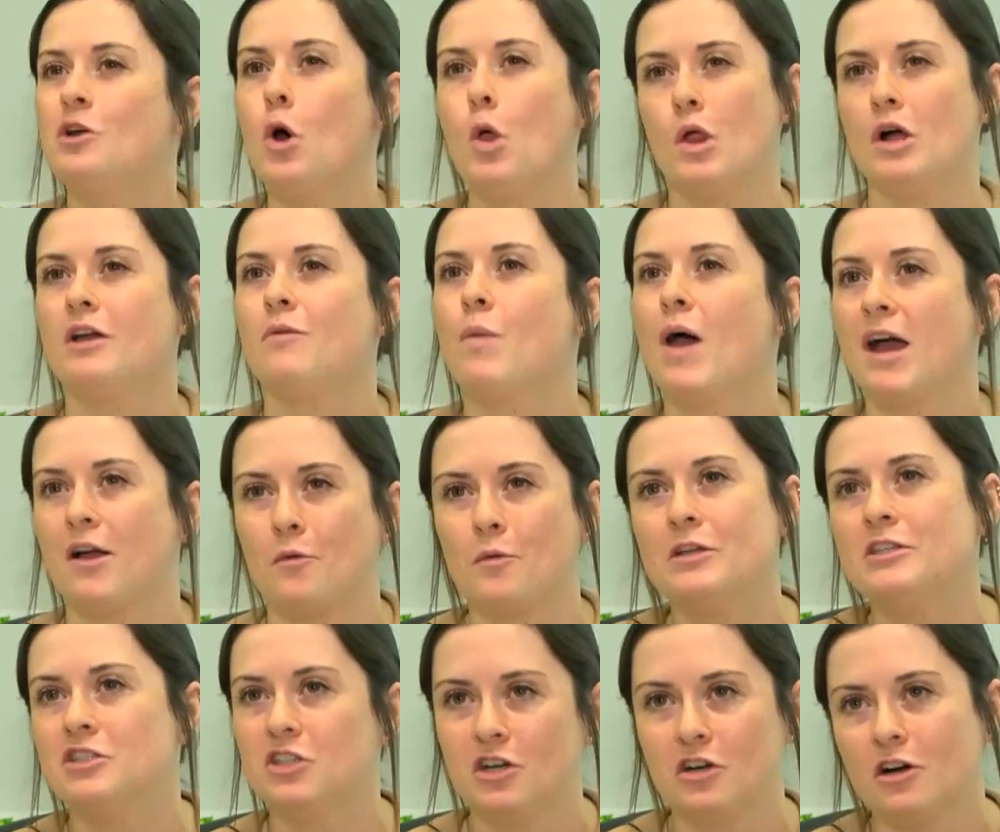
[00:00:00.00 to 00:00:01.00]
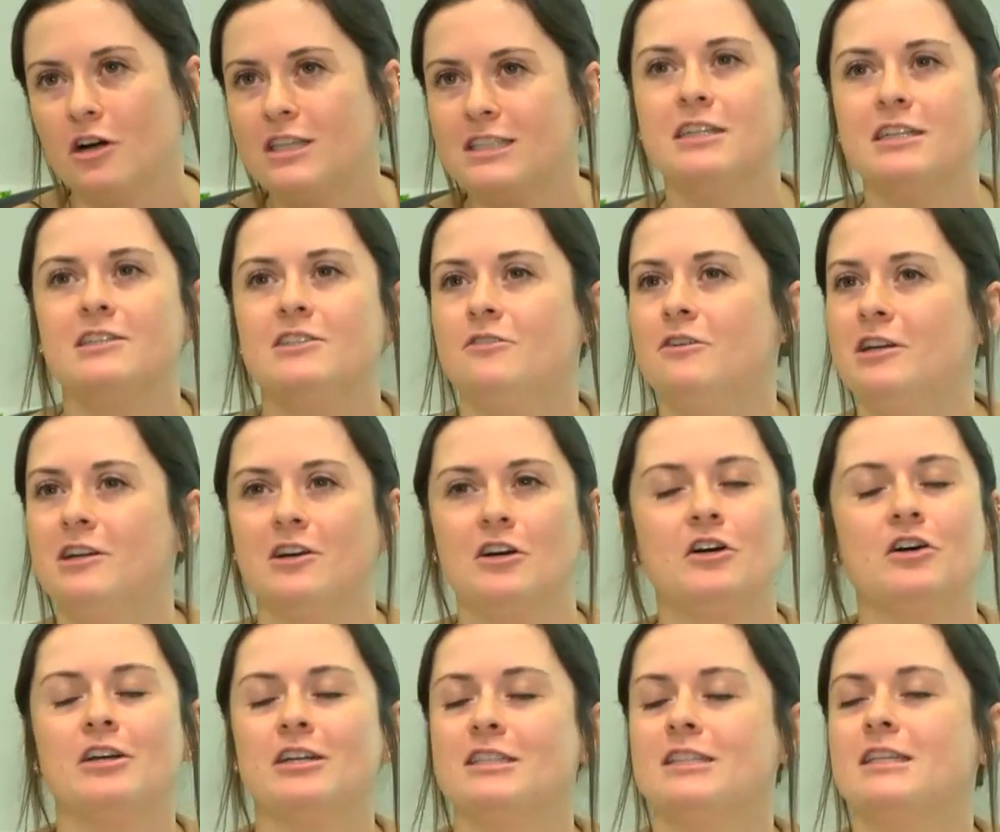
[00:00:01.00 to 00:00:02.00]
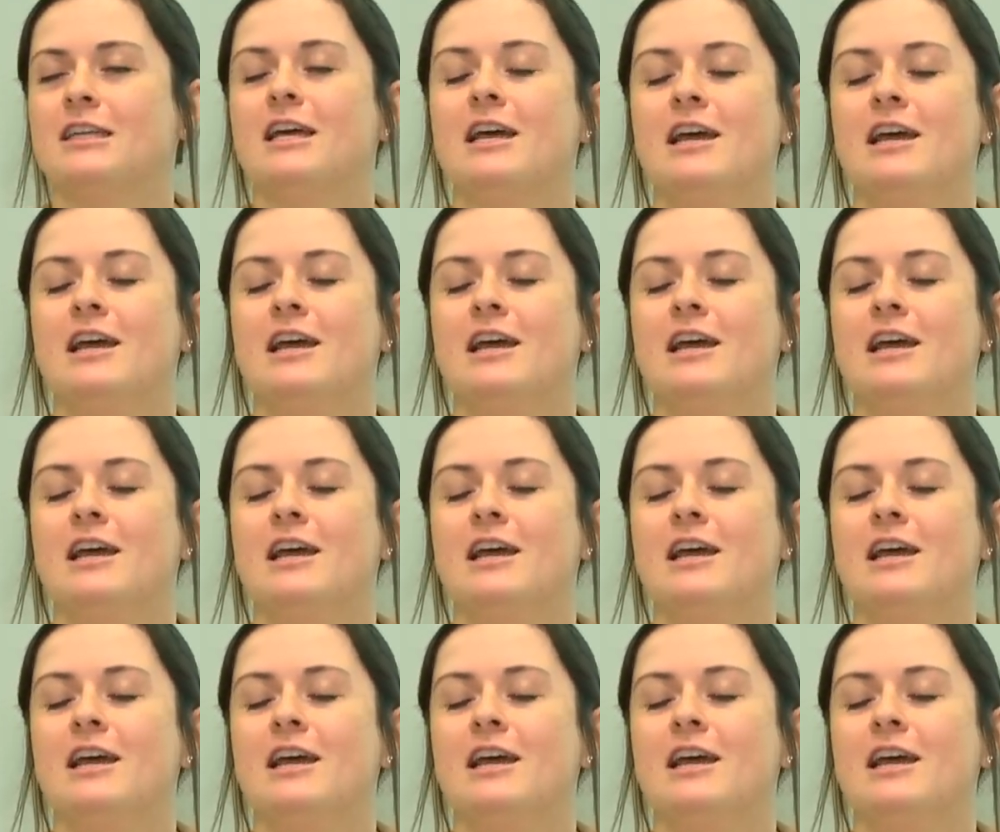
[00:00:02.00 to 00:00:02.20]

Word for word: don't look back. Once you're hooked into it, you're hooked.